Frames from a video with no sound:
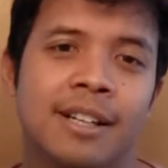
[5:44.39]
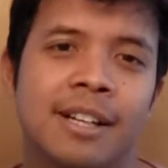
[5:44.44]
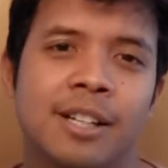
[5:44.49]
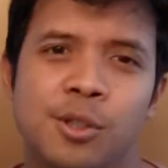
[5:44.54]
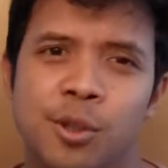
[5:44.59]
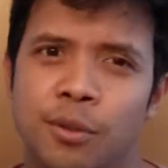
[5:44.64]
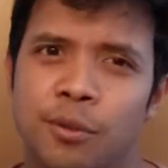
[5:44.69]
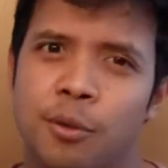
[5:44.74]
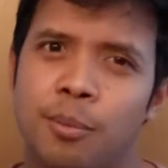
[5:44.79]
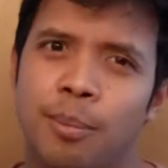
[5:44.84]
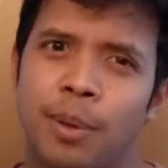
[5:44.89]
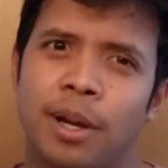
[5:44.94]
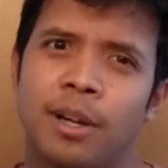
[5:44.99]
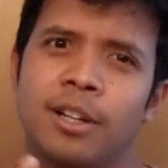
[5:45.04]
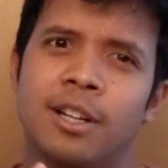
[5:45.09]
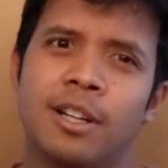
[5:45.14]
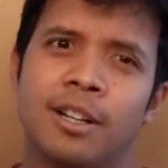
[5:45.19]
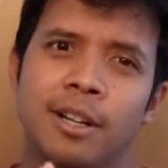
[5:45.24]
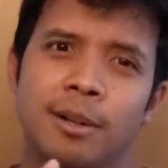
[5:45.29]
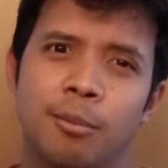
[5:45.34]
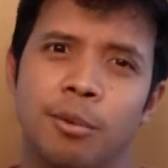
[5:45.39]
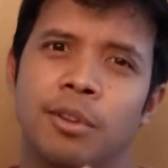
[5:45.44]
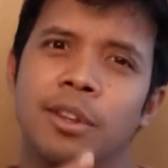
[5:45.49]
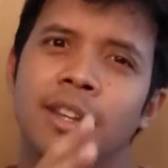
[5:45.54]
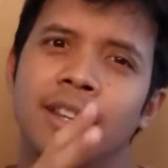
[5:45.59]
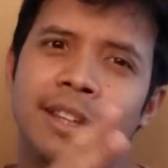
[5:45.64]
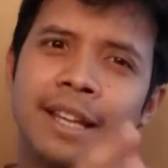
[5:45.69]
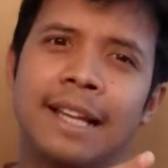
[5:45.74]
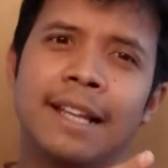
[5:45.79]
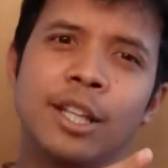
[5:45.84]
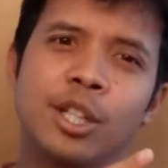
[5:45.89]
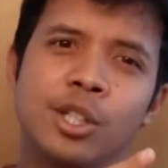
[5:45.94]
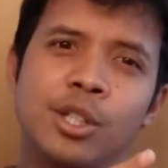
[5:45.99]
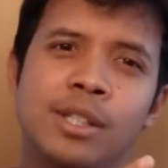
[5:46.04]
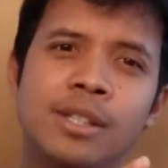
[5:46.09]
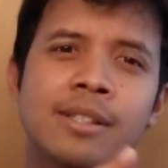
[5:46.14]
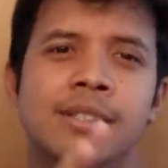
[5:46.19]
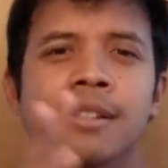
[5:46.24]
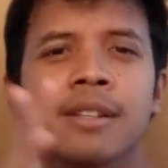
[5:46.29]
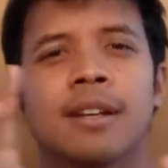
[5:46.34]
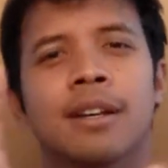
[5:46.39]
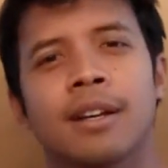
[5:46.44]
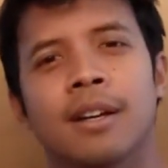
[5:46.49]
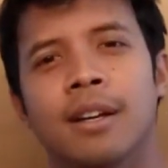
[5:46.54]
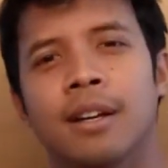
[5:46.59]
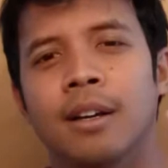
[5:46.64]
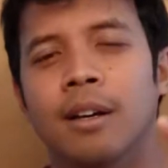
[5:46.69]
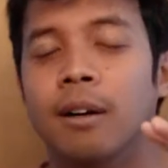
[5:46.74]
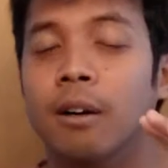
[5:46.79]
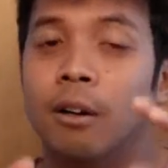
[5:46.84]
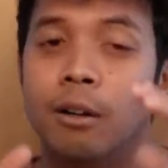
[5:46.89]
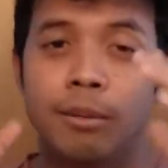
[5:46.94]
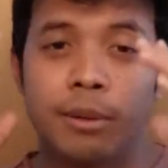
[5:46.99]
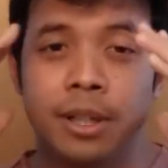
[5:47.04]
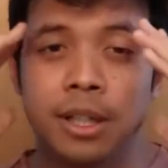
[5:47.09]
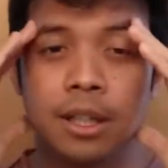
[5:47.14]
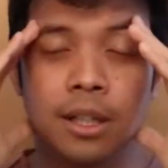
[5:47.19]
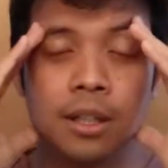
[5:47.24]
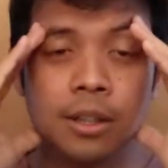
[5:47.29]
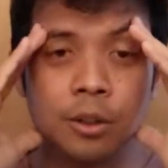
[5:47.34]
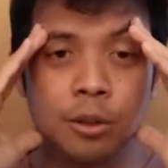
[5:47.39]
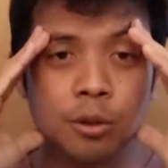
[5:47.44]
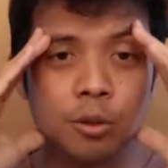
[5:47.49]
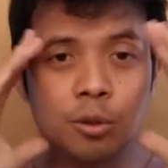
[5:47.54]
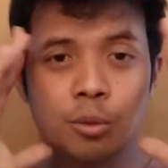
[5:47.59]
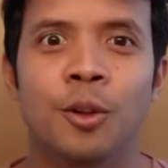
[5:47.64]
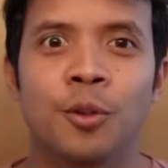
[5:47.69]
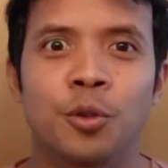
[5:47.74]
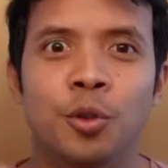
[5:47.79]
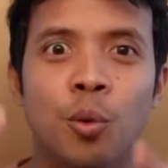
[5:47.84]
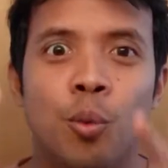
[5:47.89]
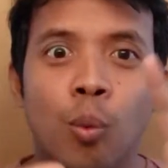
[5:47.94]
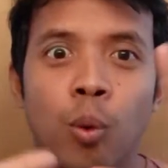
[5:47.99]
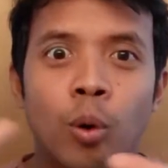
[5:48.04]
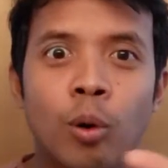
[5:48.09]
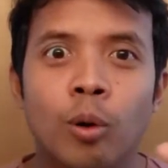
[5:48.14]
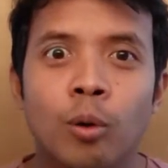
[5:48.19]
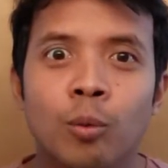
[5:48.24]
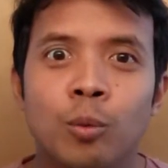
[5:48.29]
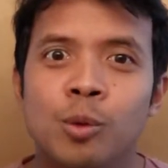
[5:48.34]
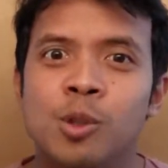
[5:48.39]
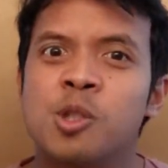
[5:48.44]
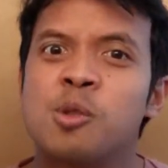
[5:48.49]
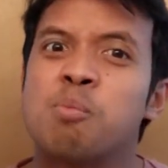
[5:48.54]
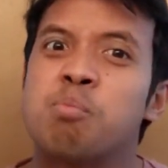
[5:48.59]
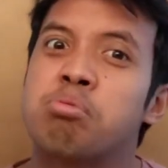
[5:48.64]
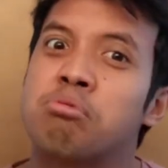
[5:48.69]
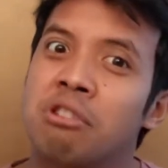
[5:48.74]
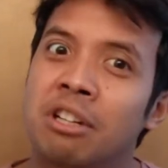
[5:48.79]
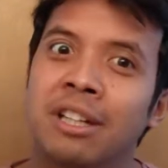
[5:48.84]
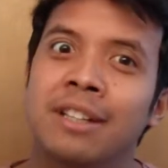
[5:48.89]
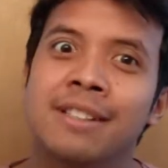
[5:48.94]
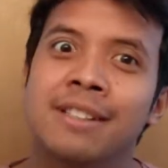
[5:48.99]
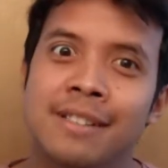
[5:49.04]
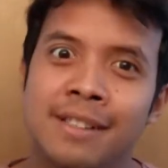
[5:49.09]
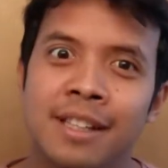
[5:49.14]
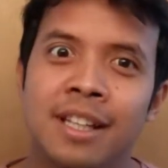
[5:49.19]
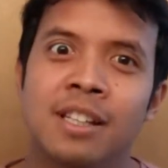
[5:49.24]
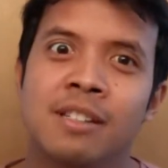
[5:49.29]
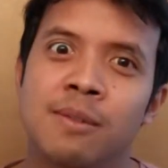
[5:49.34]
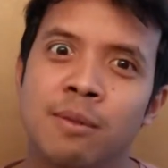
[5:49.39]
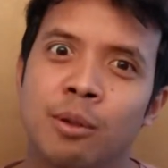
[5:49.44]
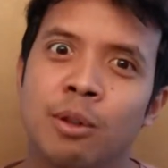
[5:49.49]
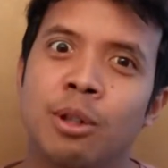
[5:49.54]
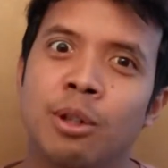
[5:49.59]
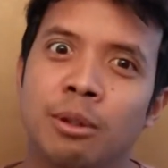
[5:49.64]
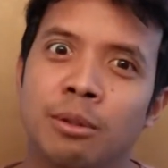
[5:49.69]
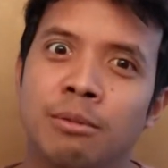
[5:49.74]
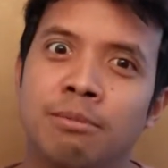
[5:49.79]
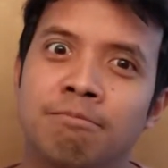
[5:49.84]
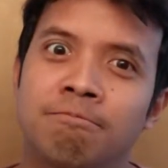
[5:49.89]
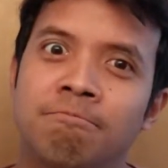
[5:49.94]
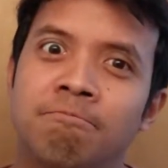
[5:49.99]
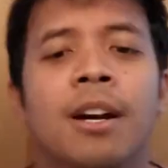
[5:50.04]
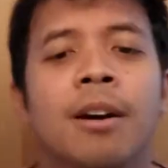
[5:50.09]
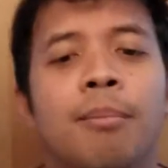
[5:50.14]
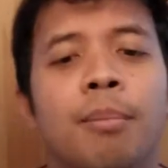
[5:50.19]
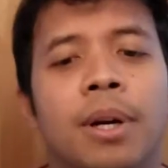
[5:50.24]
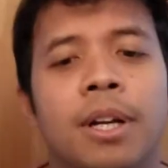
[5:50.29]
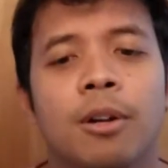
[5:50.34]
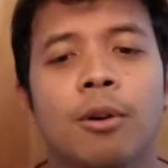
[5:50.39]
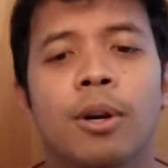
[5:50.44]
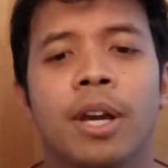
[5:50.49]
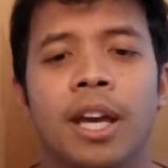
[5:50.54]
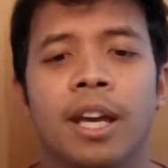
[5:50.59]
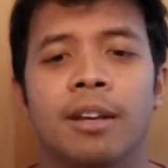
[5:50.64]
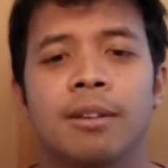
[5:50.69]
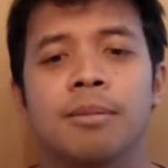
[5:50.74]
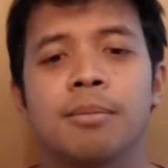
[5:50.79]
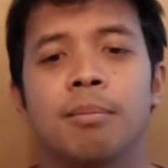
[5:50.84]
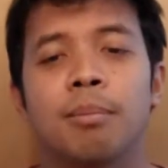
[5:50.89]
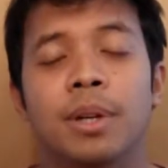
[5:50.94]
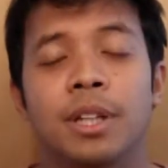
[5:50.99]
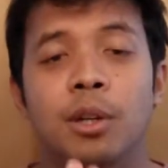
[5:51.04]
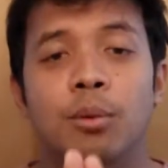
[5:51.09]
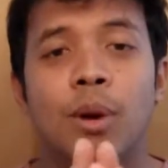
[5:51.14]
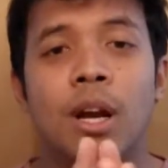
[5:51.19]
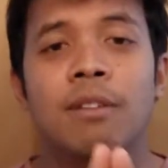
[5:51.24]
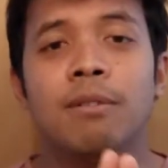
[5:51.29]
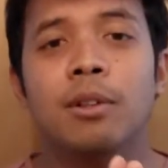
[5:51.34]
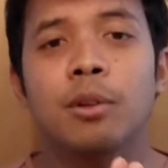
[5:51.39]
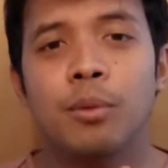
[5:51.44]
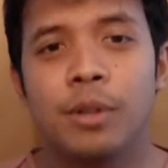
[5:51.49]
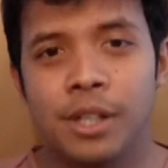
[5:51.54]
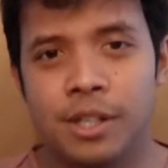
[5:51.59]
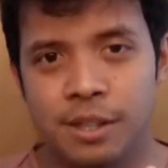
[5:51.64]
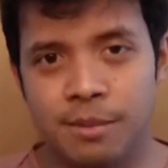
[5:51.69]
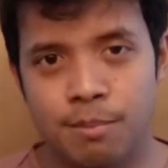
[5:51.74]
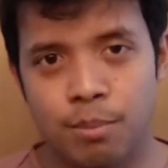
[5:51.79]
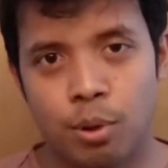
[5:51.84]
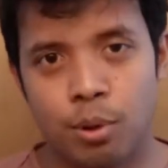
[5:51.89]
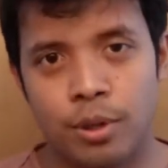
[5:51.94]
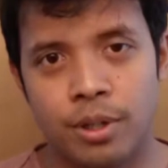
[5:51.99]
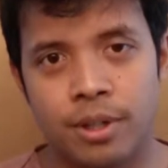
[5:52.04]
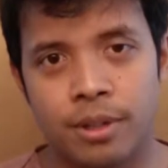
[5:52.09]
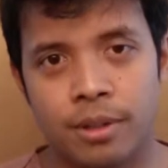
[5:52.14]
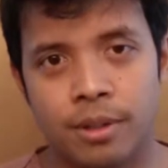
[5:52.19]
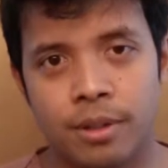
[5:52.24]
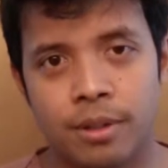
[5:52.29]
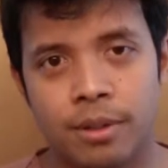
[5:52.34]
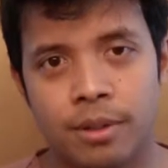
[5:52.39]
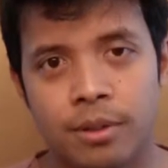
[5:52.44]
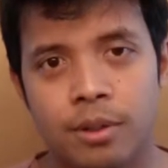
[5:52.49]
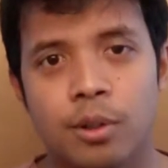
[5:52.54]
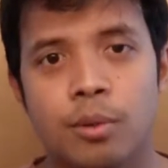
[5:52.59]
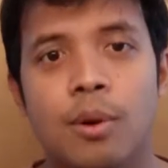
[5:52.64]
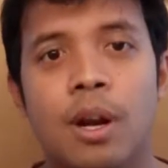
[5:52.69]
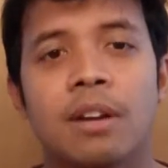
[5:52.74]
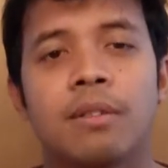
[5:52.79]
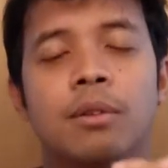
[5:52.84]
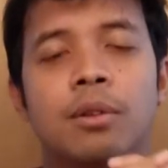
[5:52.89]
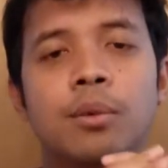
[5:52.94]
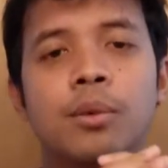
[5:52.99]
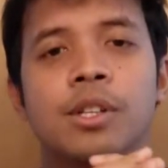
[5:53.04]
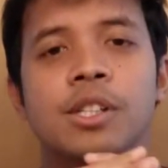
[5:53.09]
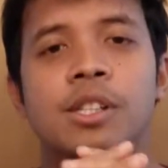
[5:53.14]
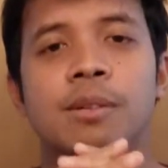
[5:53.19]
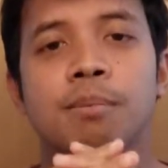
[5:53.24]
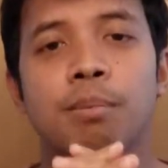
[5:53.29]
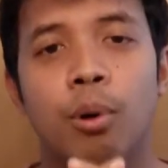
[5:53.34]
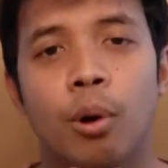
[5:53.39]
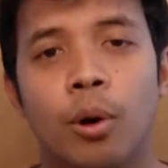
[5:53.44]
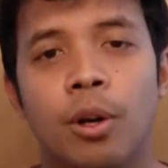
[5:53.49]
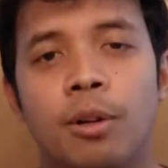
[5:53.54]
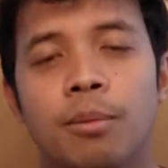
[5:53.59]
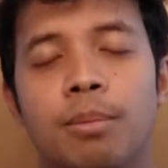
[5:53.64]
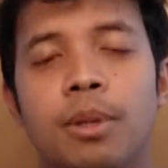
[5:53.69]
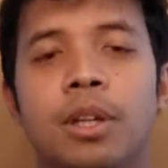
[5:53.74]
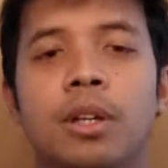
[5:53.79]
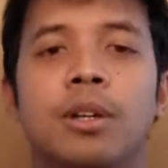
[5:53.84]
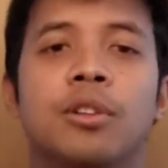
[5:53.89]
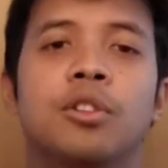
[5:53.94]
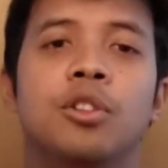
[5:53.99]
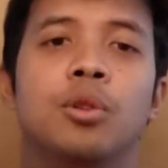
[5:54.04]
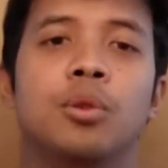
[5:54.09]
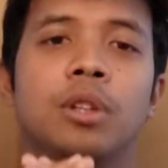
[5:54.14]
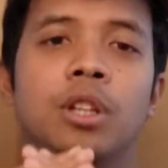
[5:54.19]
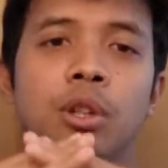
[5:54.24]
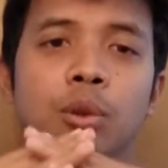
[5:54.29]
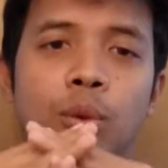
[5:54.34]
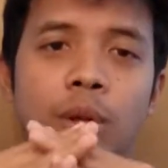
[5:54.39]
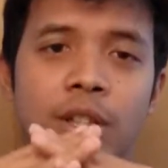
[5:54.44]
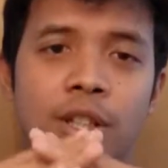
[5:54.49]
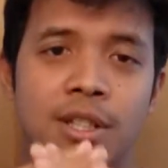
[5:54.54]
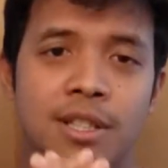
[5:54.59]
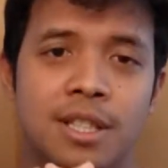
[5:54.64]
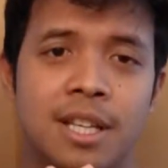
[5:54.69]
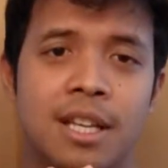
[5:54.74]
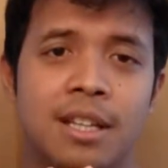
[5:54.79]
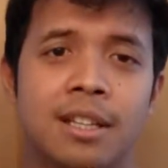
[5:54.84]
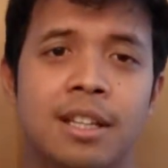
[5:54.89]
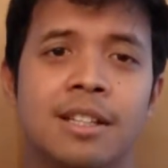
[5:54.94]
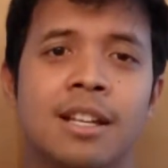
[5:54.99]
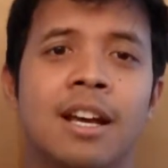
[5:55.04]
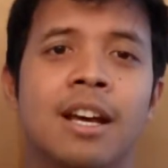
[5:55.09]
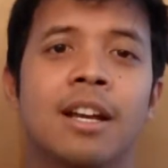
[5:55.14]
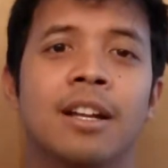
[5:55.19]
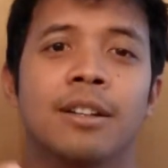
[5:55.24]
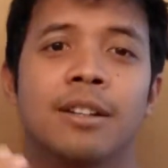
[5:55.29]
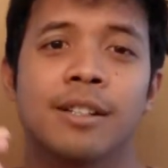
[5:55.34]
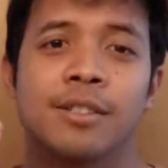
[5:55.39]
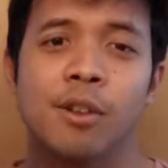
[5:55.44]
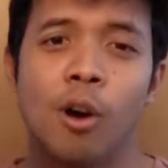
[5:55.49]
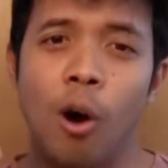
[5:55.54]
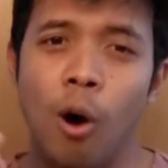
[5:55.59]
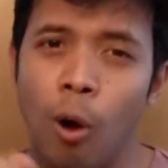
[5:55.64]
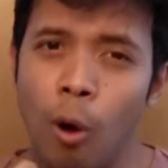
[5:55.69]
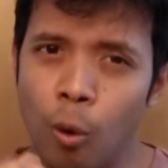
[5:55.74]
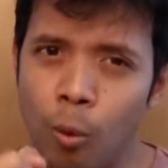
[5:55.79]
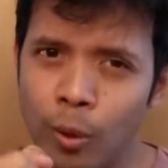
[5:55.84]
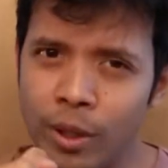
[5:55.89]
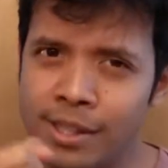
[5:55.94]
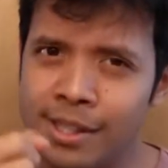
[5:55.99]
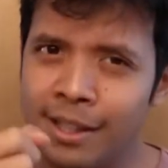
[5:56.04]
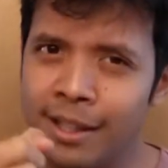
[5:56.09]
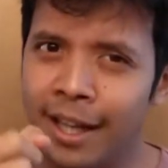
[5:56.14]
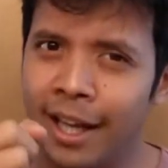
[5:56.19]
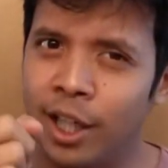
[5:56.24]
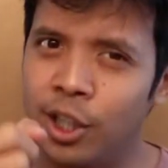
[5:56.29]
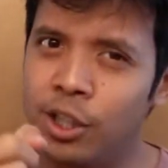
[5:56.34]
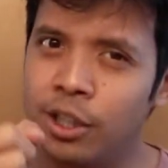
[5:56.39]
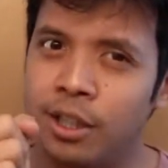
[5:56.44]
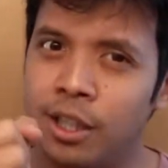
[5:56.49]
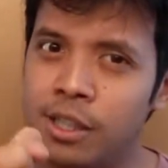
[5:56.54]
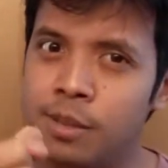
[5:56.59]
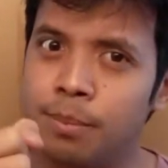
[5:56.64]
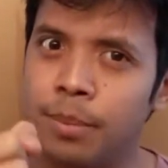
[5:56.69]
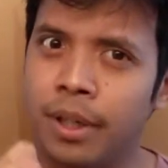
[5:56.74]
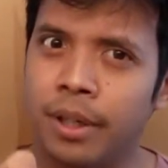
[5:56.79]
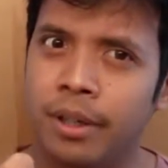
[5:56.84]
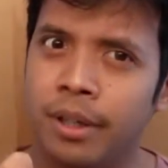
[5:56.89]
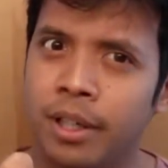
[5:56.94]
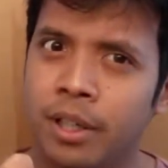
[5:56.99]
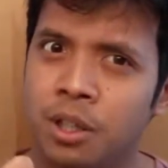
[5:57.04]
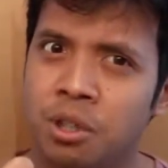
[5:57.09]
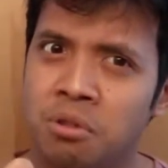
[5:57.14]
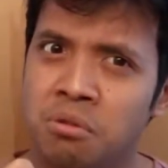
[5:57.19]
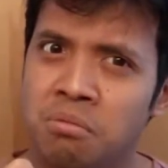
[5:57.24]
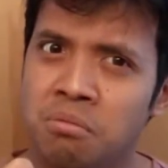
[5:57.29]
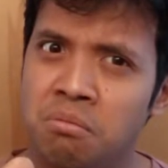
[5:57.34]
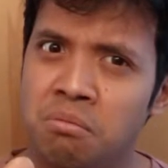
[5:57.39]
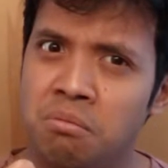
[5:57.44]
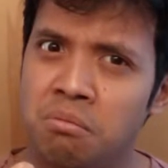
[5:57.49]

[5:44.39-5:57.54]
So if you pair that up with intelligence, oh my god, the world will spread its legs for you. But the rivalry is important. The rivalry is important because you need to understand that there's always an Asian that's better than you.